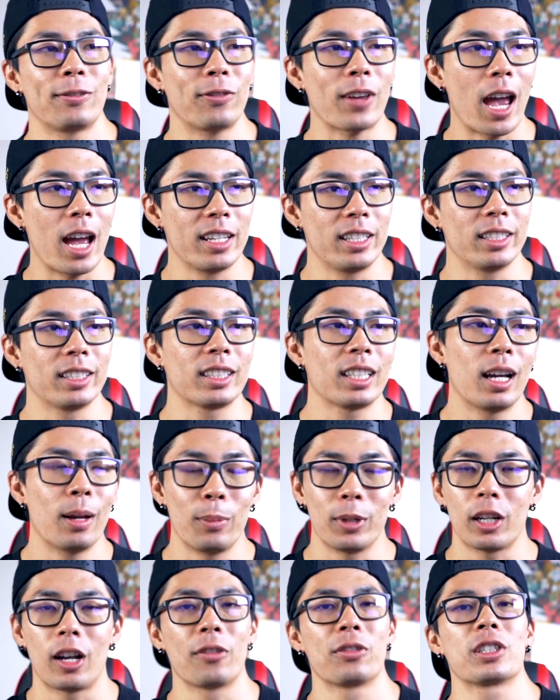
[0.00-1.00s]
fat just
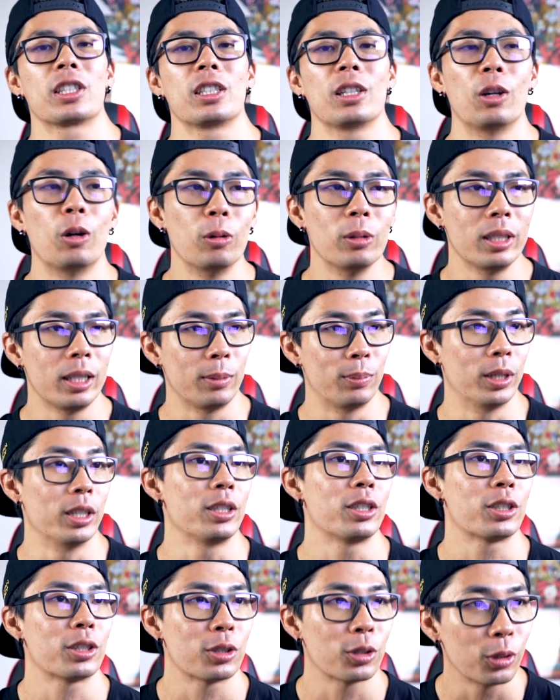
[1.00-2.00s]
coming off slowly
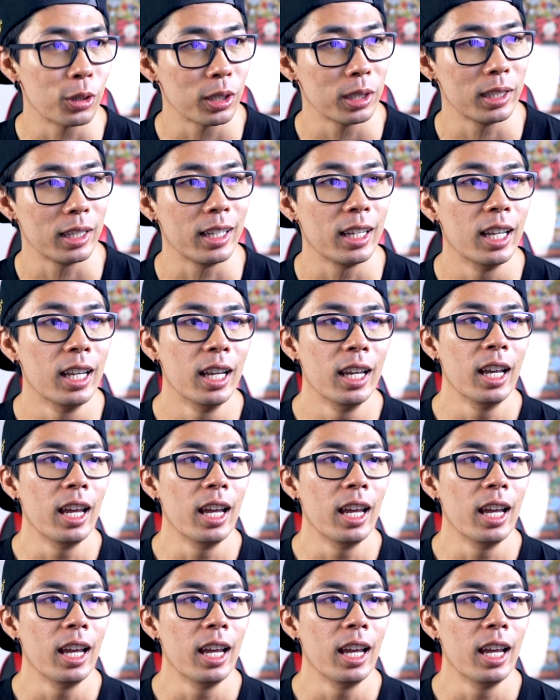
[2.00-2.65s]
but surely.